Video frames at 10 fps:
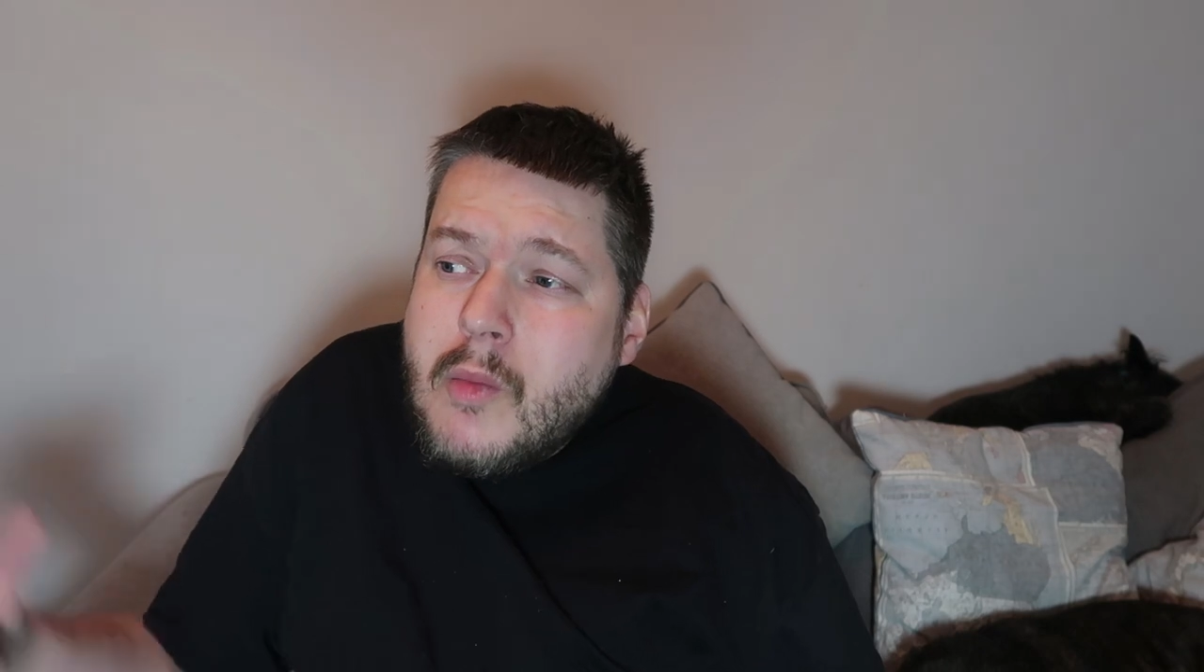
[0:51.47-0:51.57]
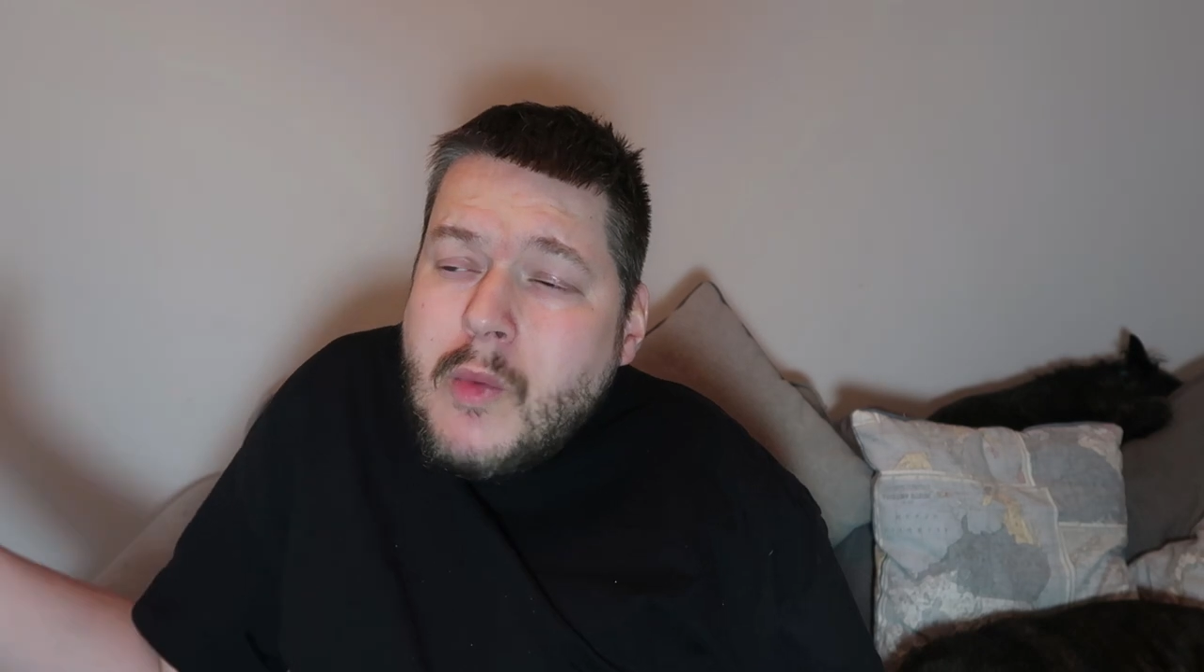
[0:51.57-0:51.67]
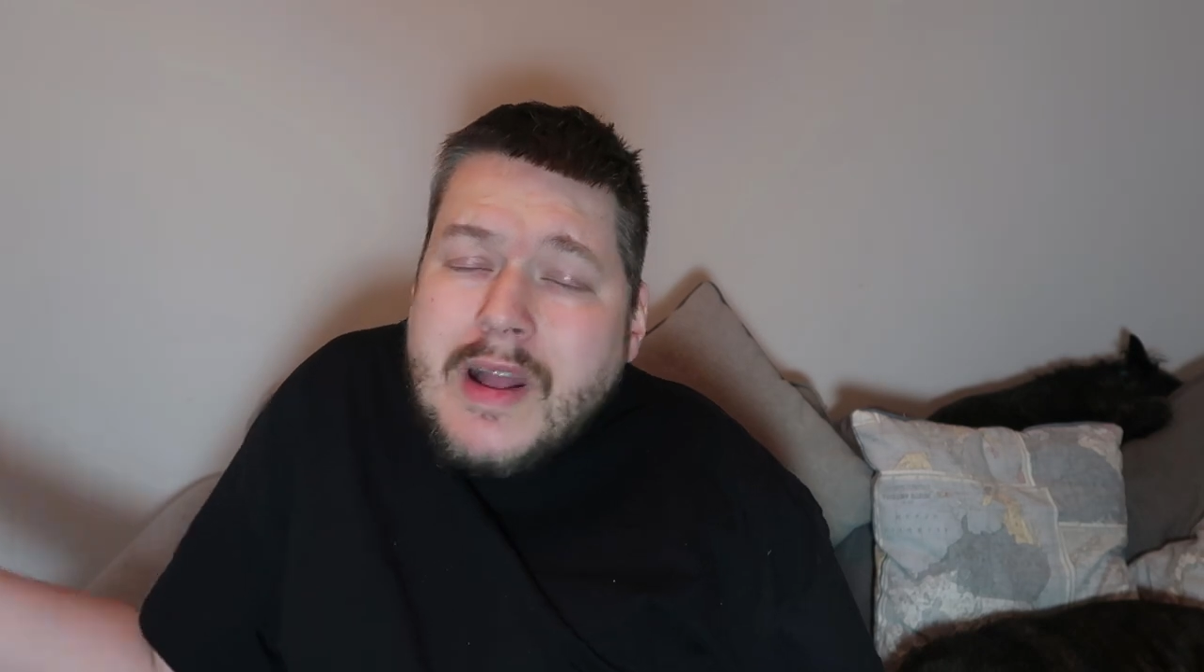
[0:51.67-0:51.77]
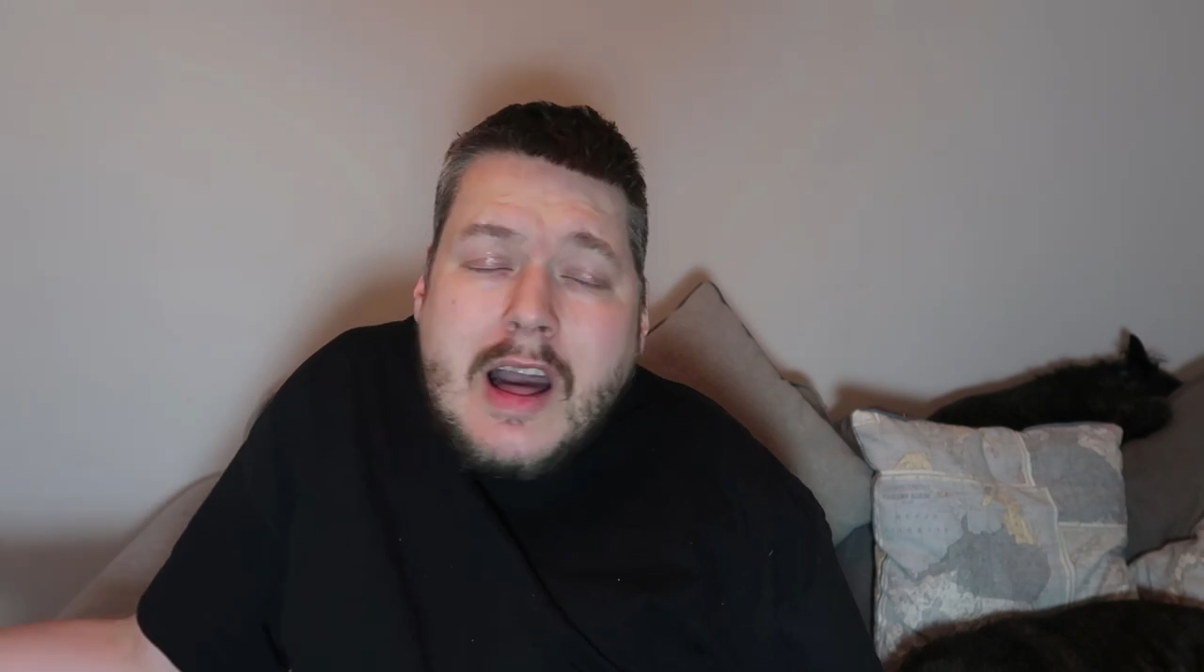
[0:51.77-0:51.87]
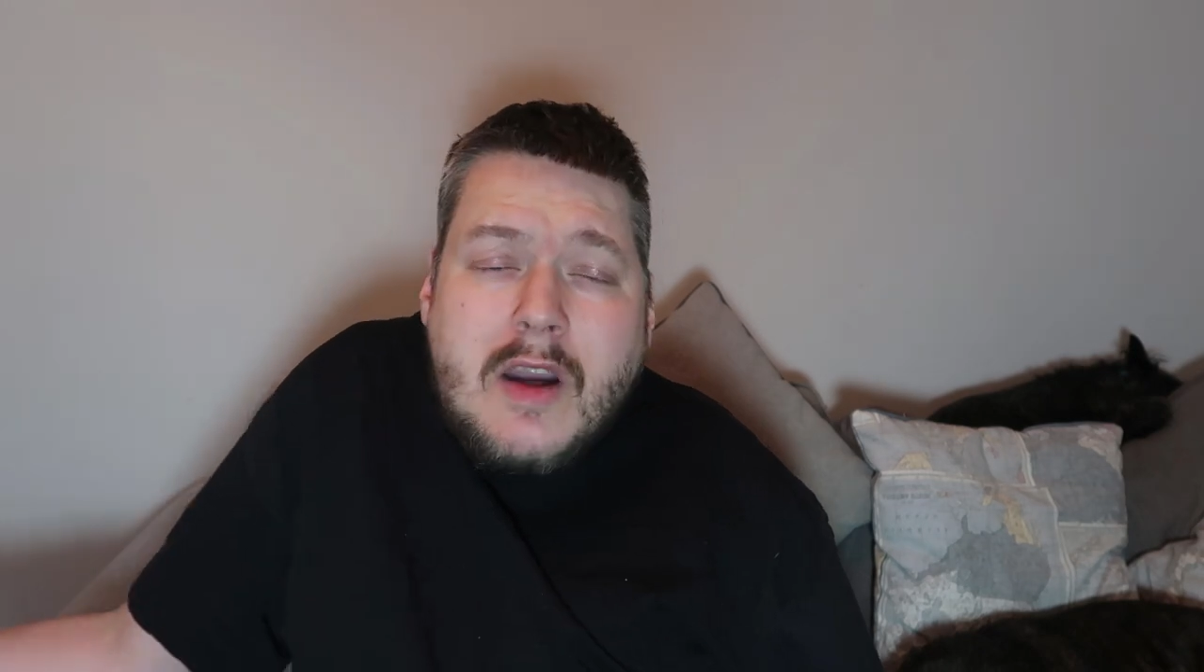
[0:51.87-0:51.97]

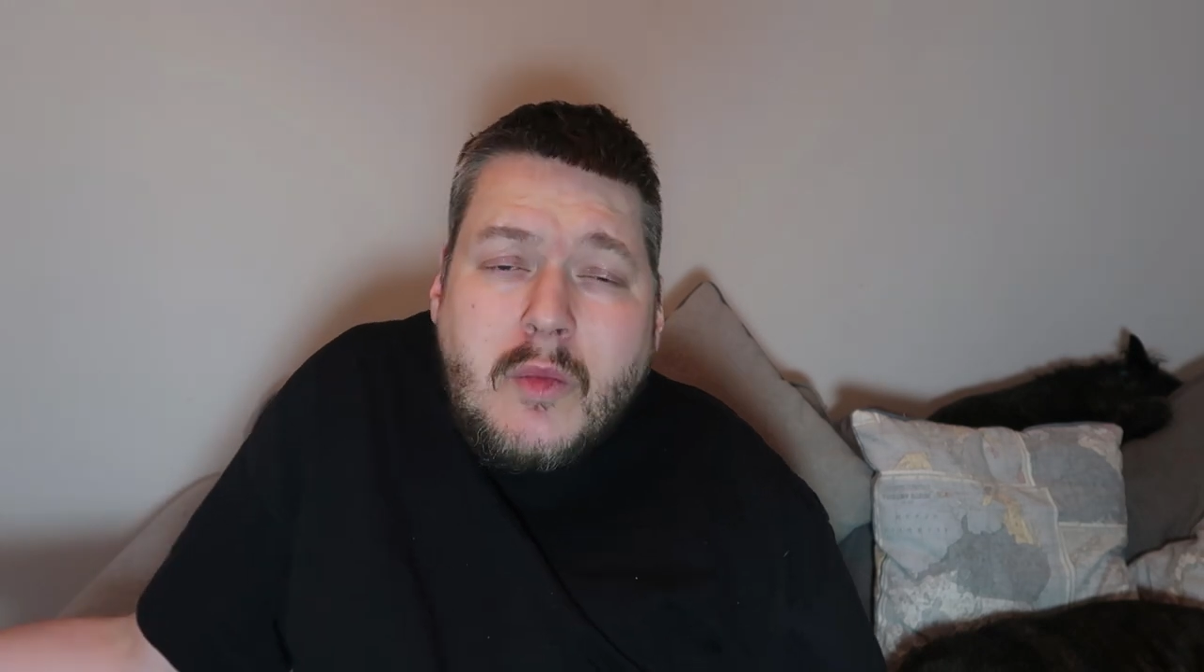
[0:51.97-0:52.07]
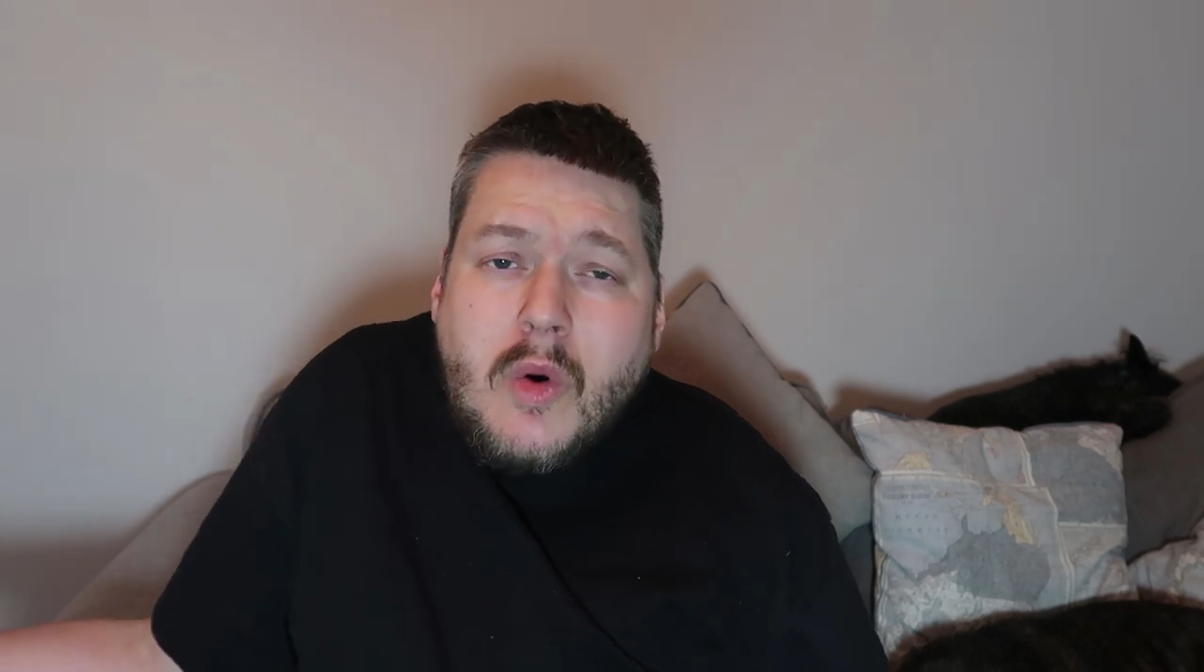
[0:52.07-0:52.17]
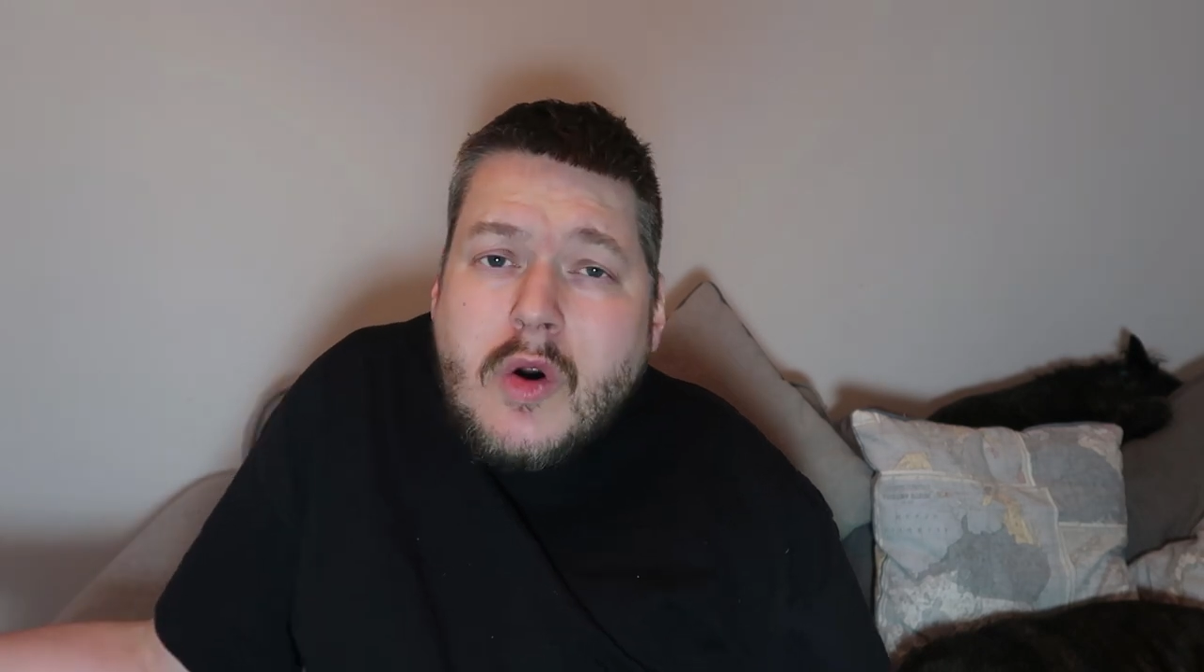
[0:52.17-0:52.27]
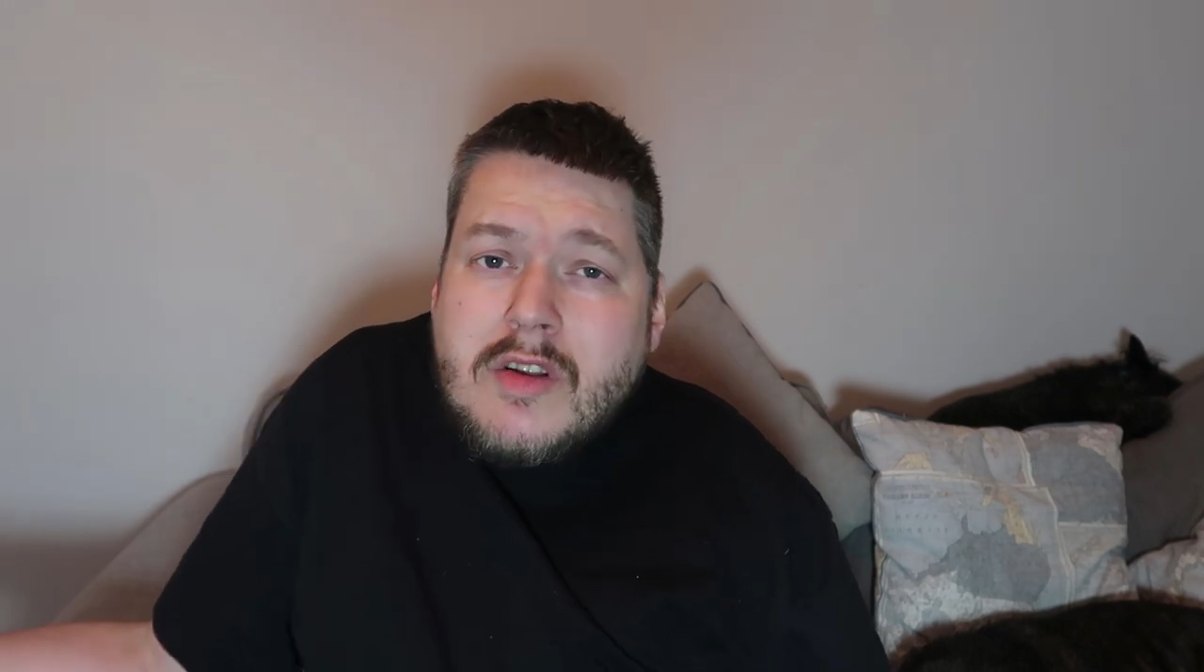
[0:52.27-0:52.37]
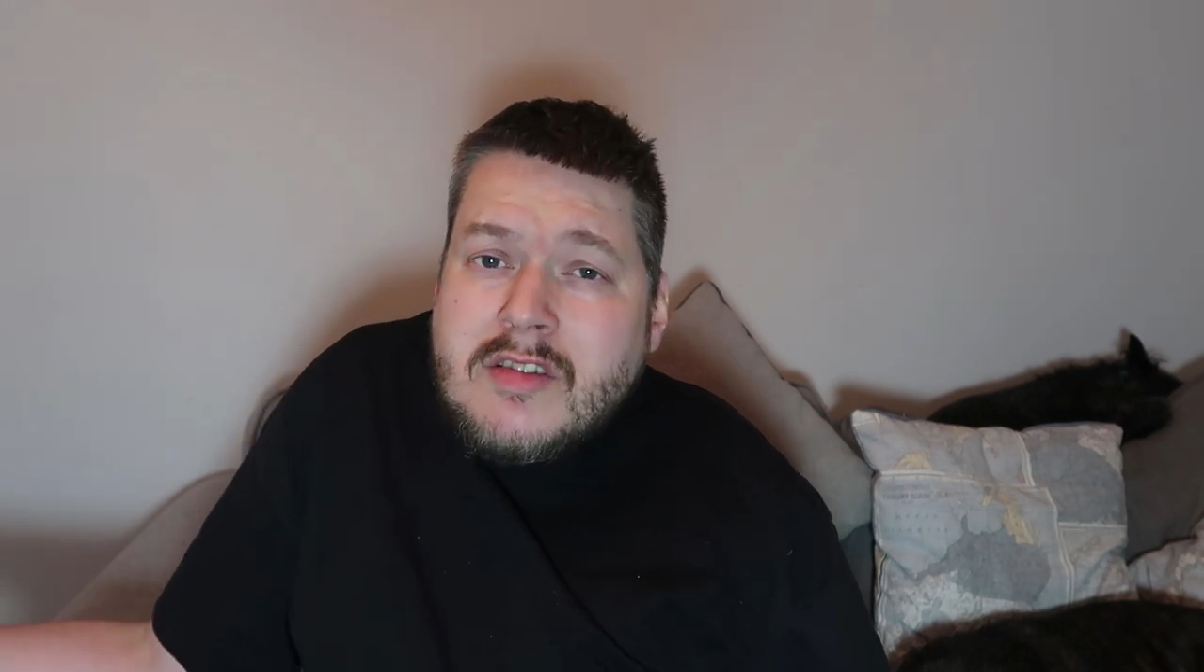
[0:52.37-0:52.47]
when I
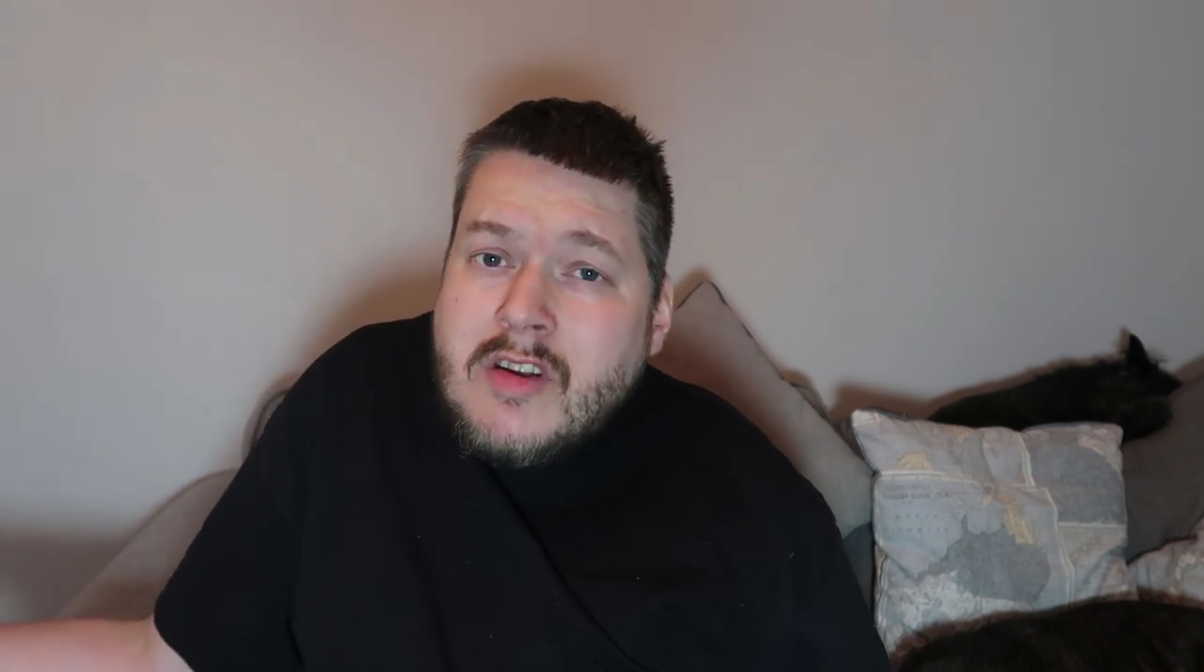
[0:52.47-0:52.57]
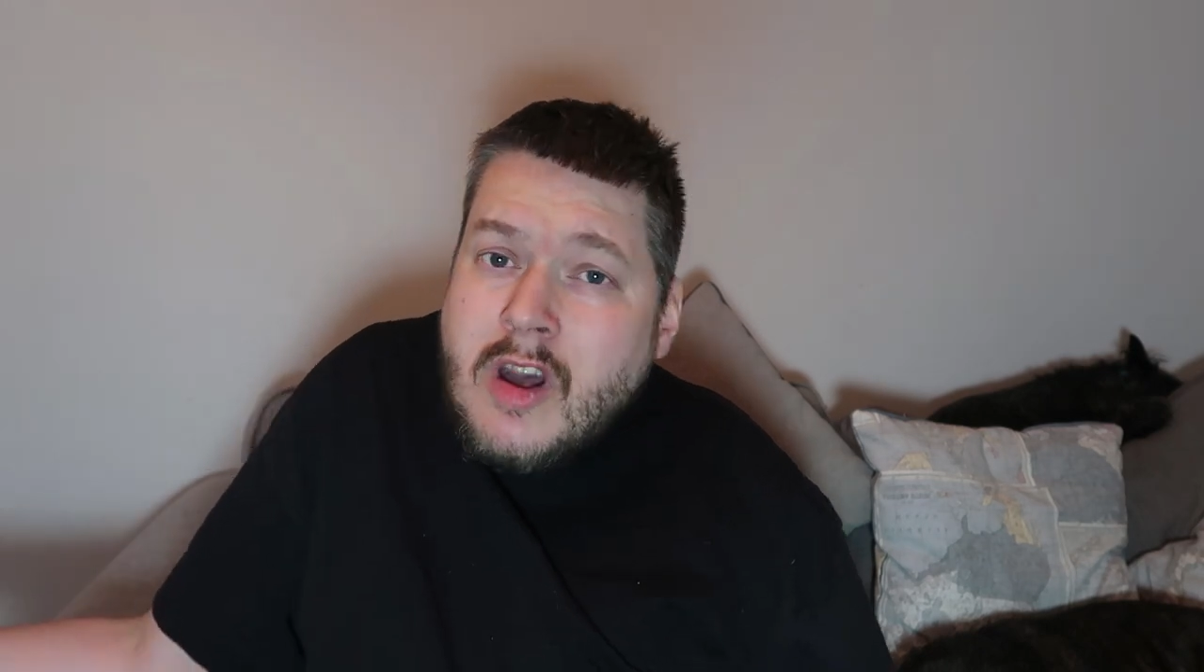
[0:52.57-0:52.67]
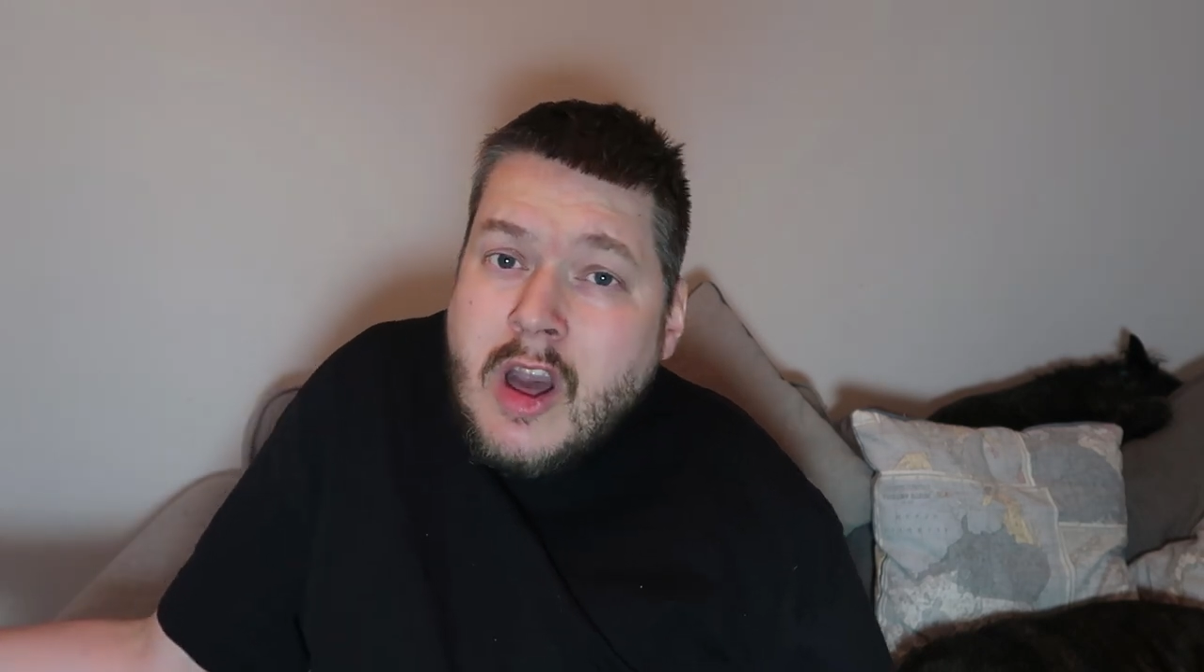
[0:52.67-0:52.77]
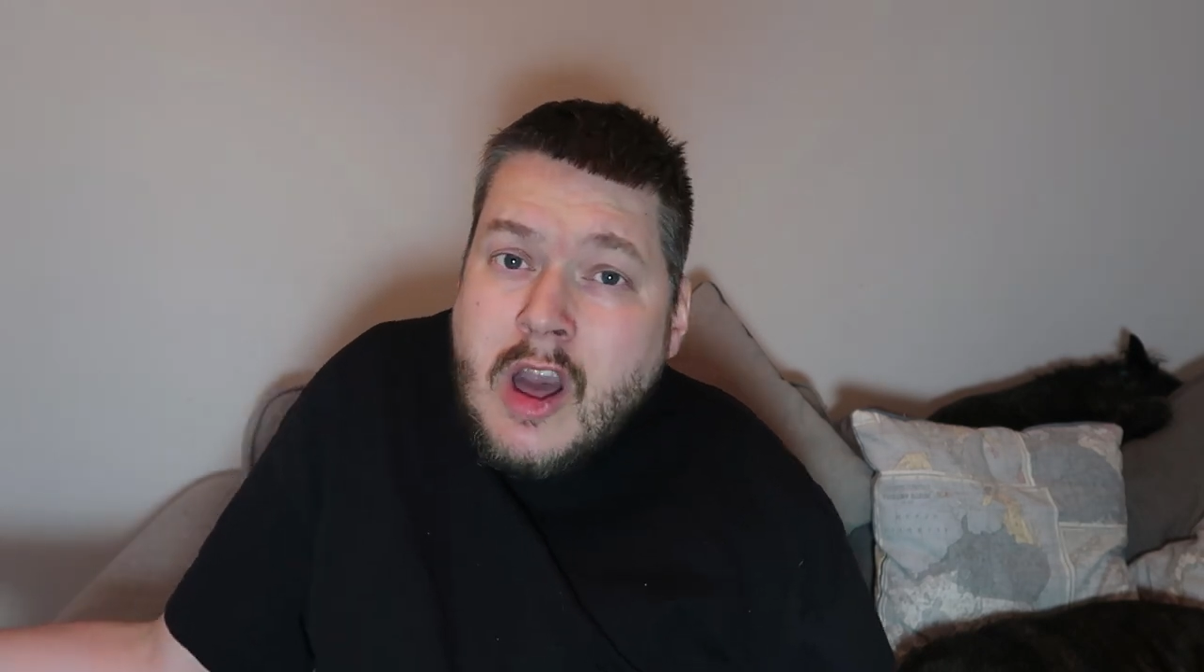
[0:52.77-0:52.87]
was